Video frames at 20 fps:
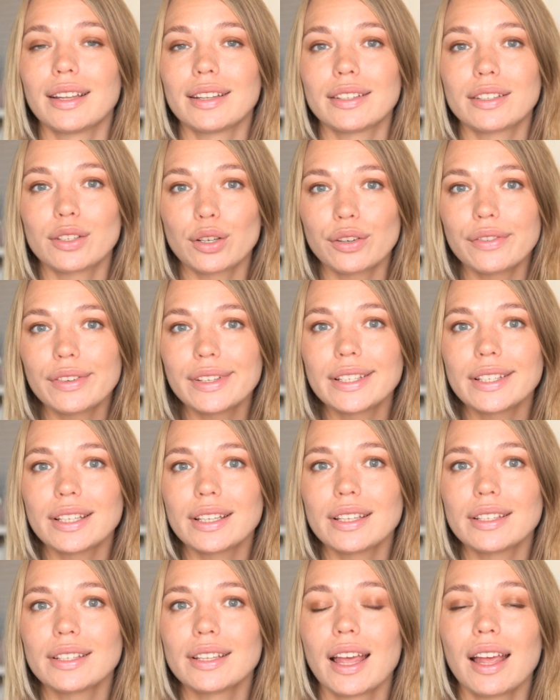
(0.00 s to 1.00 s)

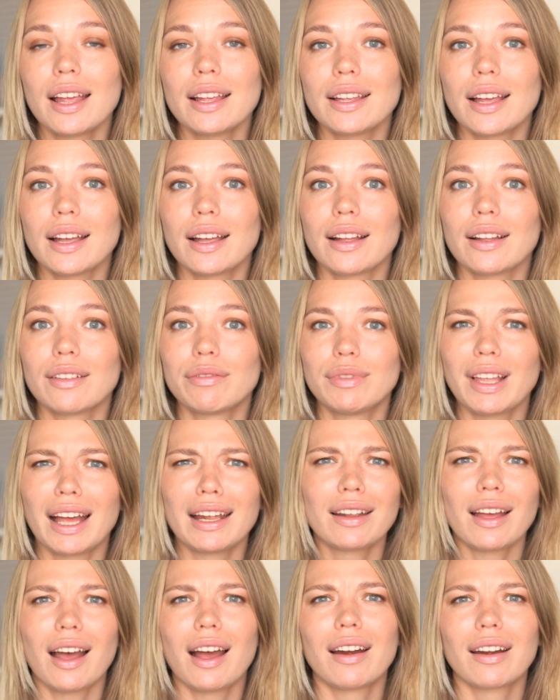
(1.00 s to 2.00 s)
services
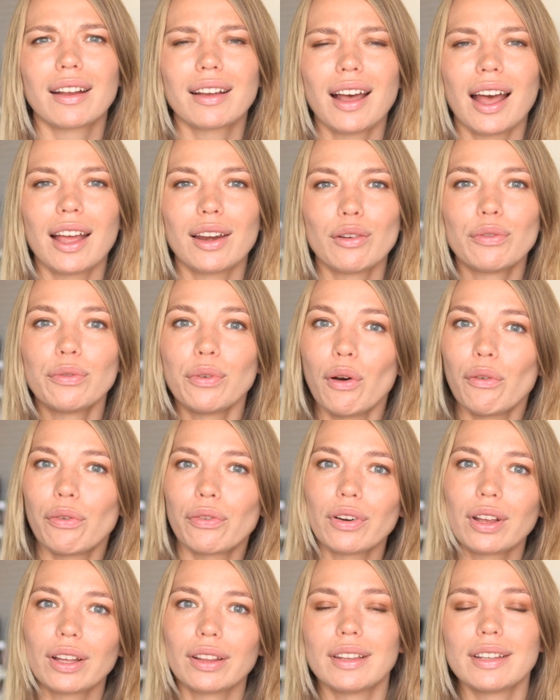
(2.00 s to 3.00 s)
that are kind of
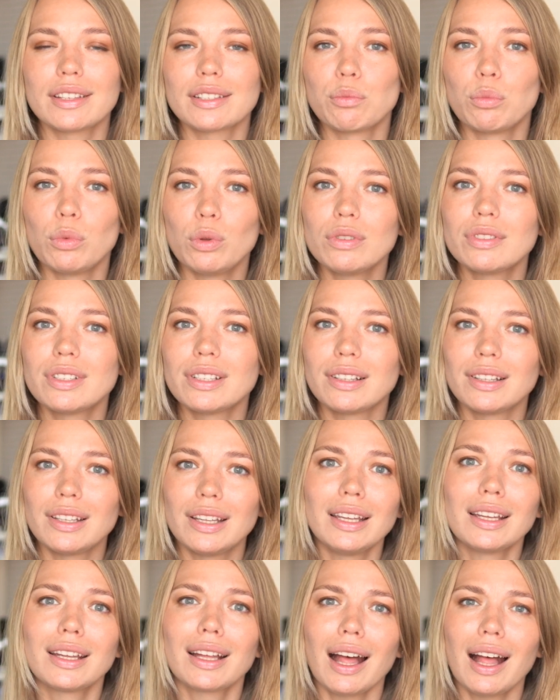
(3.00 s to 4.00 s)
offering this
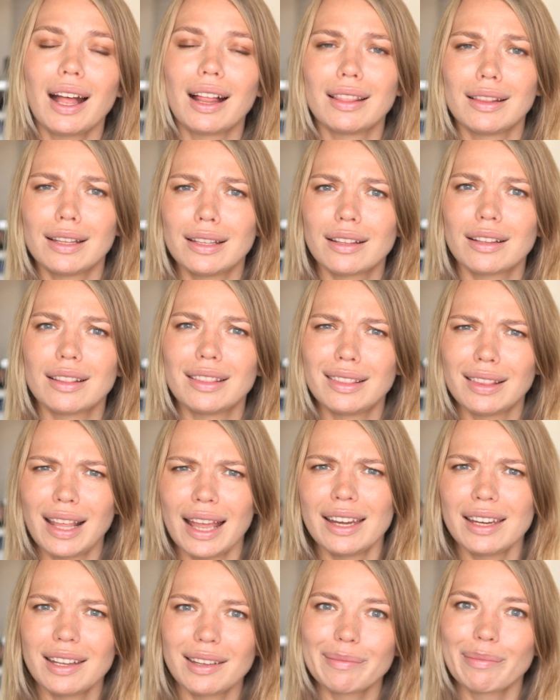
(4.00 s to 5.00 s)
multi-link
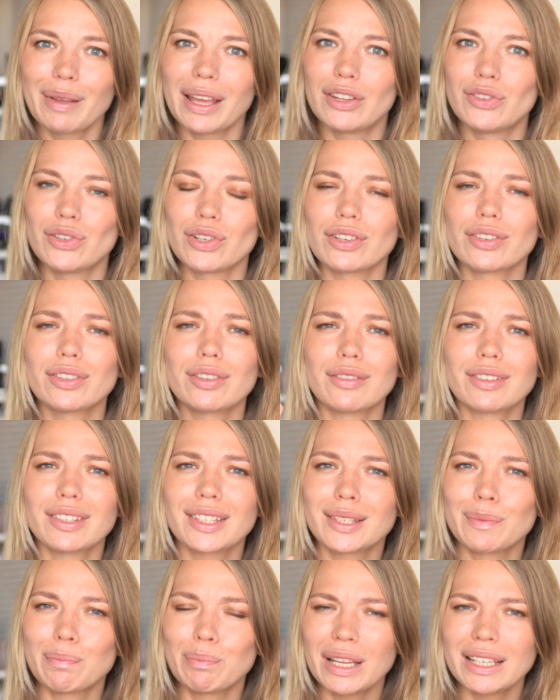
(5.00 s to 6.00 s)
landing pages. So
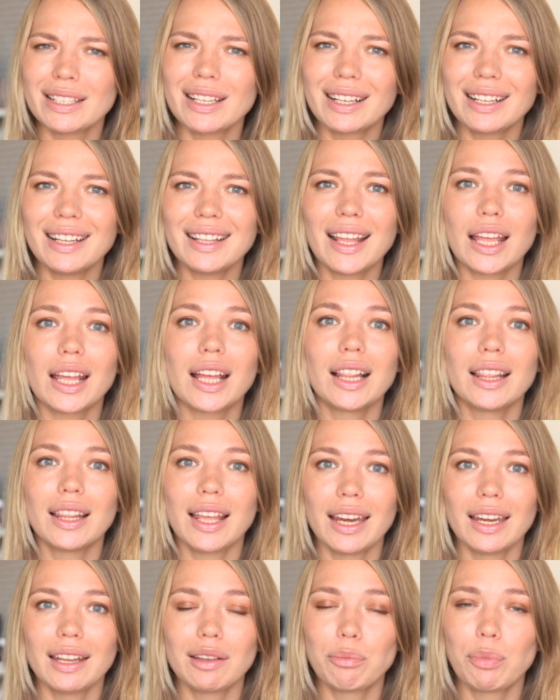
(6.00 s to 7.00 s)
it's basically like a
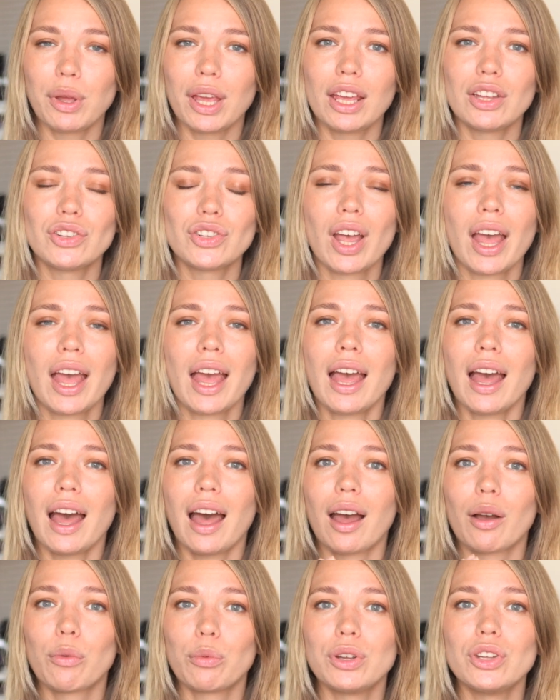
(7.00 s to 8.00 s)
landing page
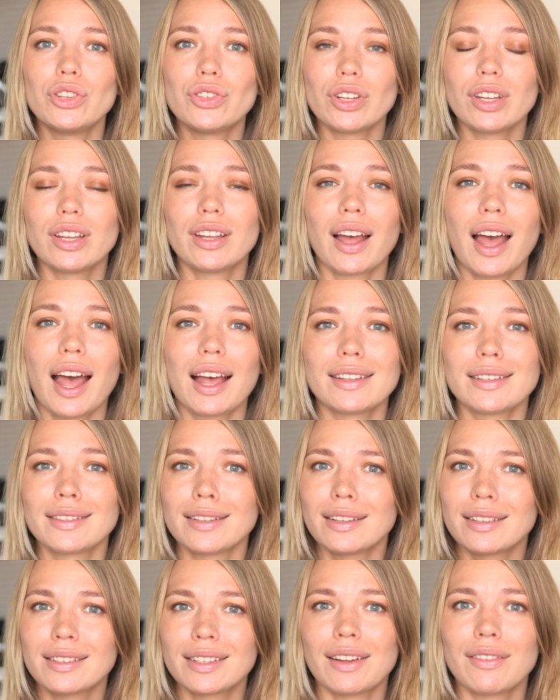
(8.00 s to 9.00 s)
which
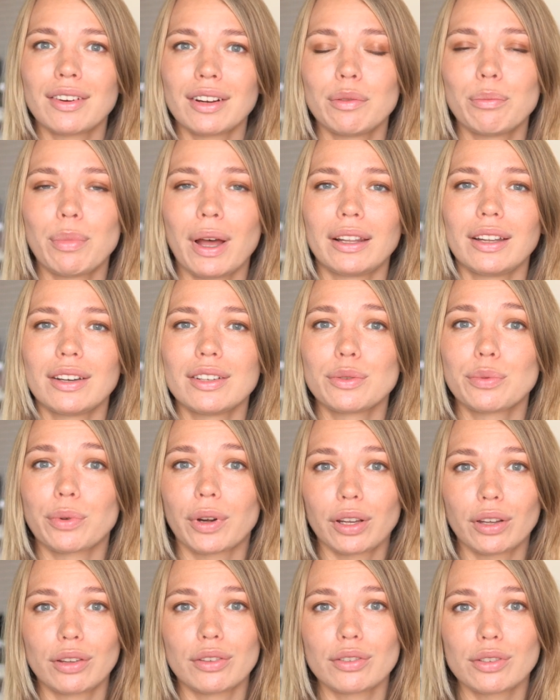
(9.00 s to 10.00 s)
has several buttons
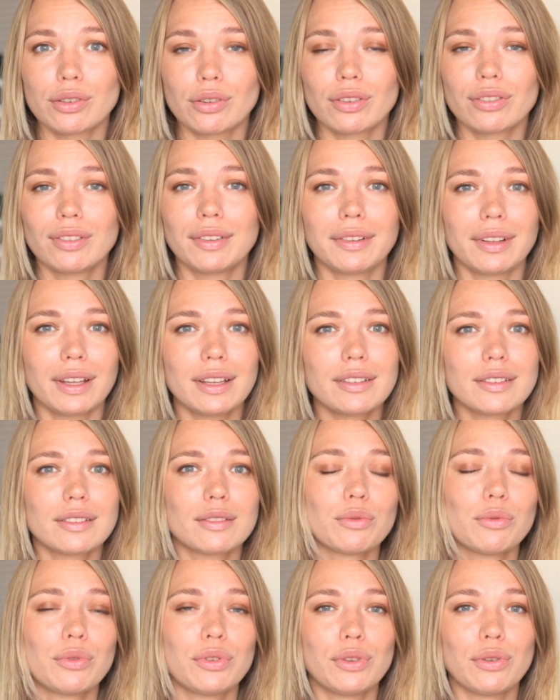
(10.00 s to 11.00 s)
where you can insert the links
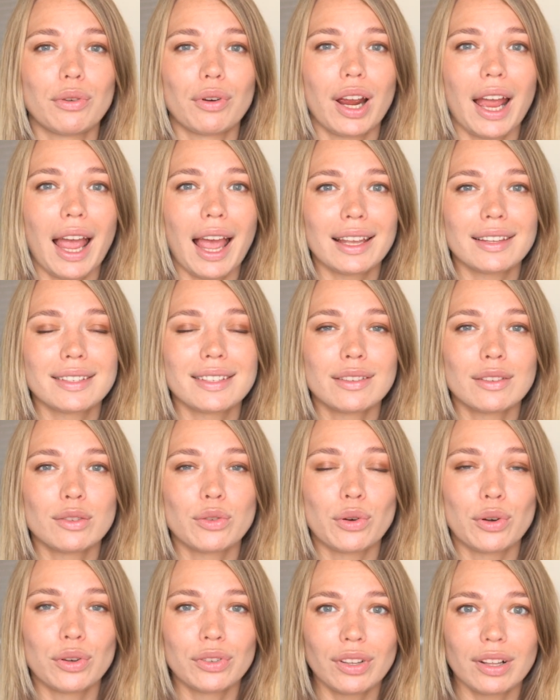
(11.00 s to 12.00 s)
to your
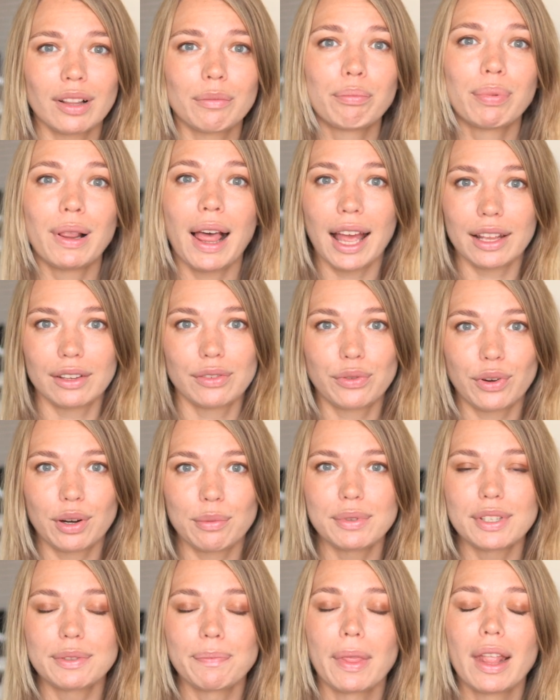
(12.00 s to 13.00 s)
external
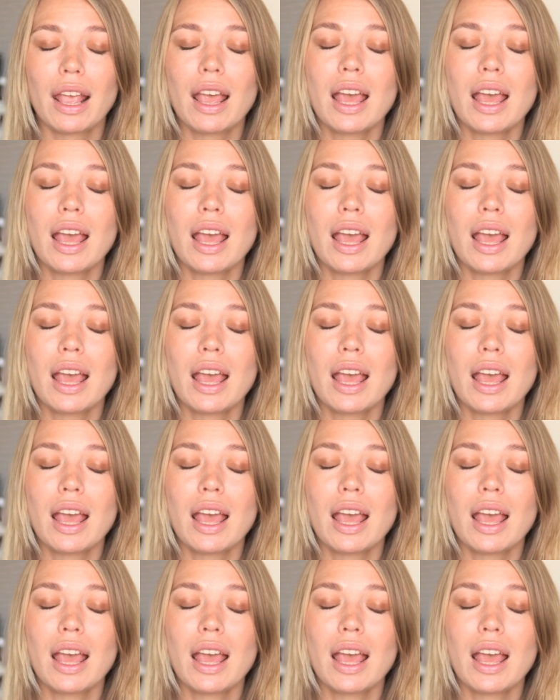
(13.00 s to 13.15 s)
platforms.